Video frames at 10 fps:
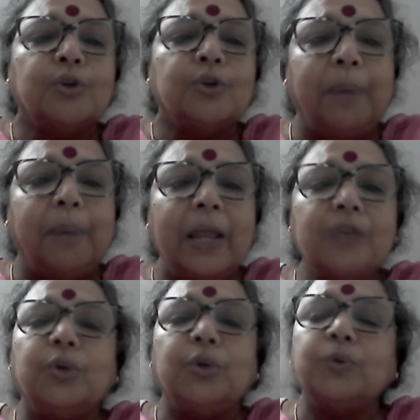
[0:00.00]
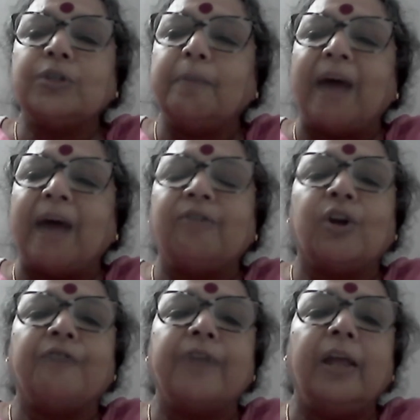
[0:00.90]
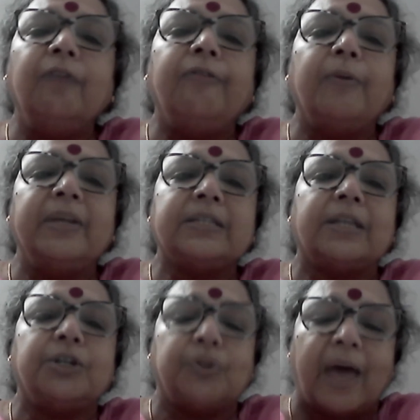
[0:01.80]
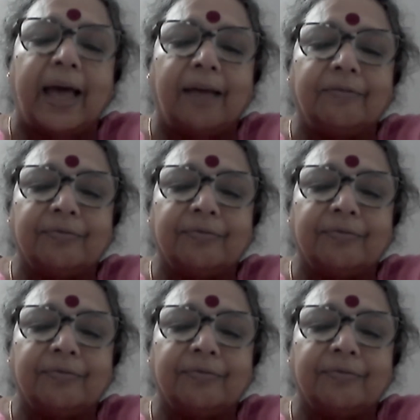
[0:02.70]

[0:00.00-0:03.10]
to please use the power of influence that you have.